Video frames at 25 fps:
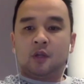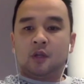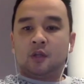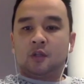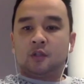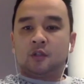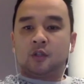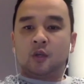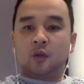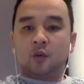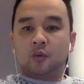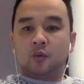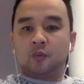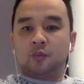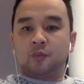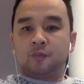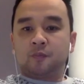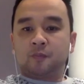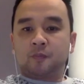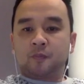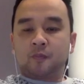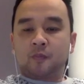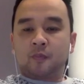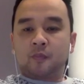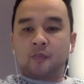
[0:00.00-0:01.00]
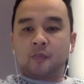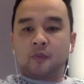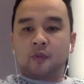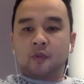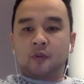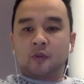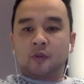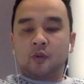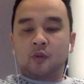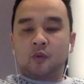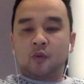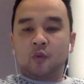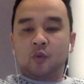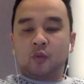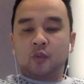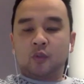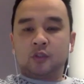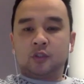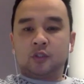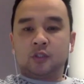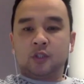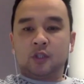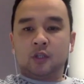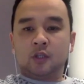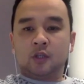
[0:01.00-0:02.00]
So, what's
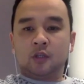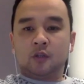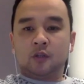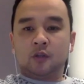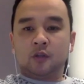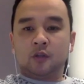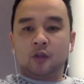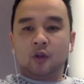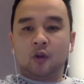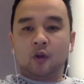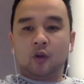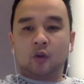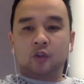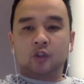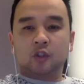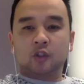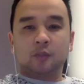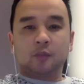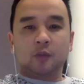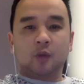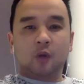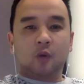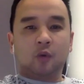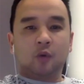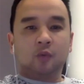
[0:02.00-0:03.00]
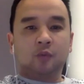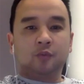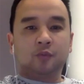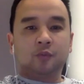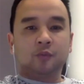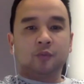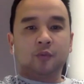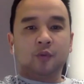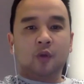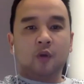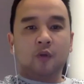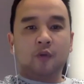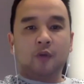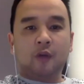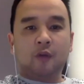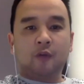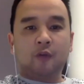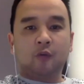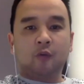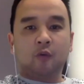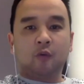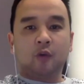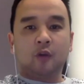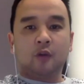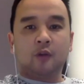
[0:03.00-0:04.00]
the long-term goal of
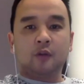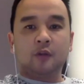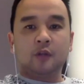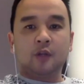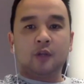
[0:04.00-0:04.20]
AlphaWallet?